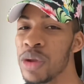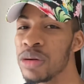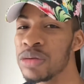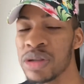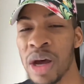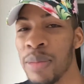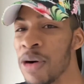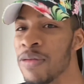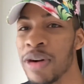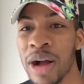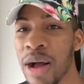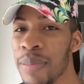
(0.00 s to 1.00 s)
Stop
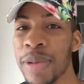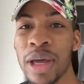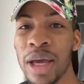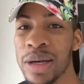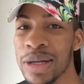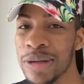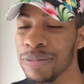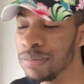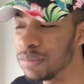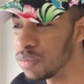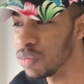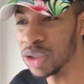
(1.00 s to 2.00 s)
overcomplicating it.
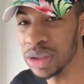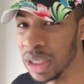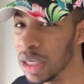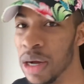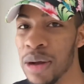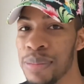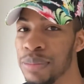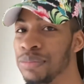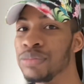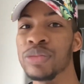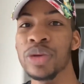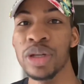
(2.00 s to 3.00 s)
Just get up
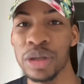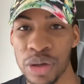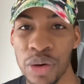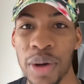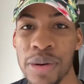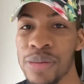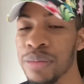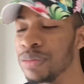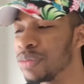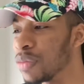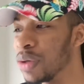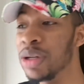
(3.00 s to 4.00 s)
and do it.
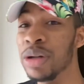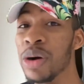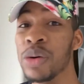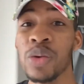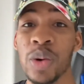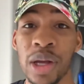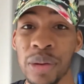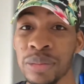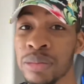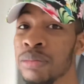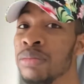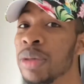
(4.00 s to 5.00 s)
And don't quit.
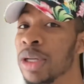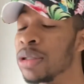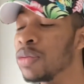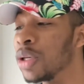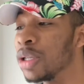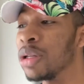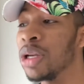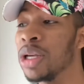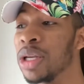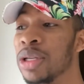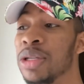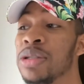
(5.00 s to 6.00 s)
Because one thing
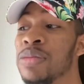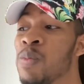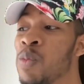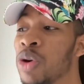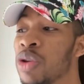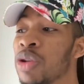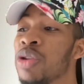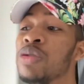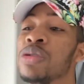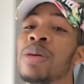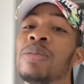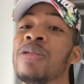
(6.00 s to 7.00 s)
is, when you do
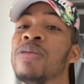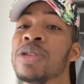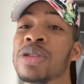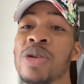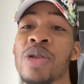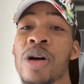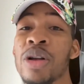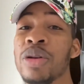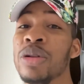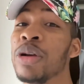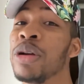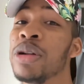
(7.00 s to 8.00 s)
something for so long, you
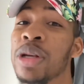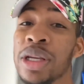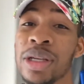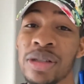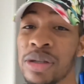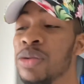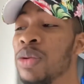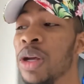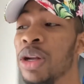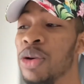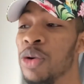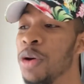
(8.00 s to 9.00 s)
learn the easiest way to
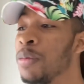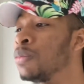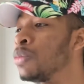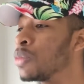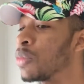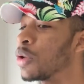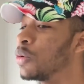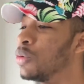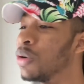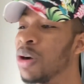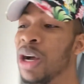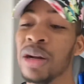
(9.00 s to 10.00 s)
do it. You
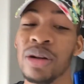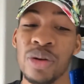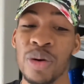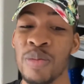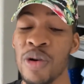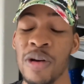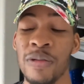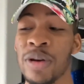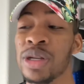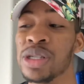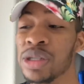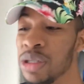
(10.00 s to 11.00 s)
learn how to do it more
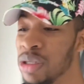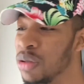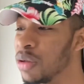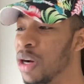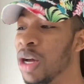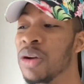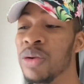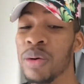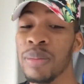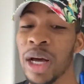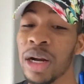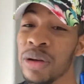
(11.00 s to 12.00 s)
efficiently. You learn how to do it
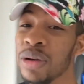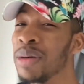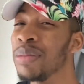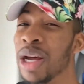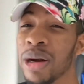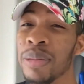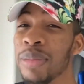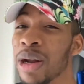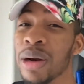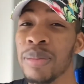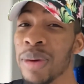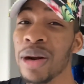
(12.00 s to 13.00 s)
better. You get better and better
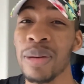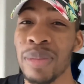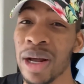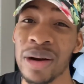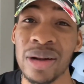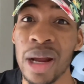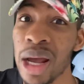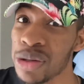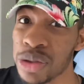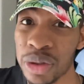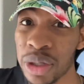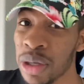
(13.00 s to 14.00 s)
and better and better naturally.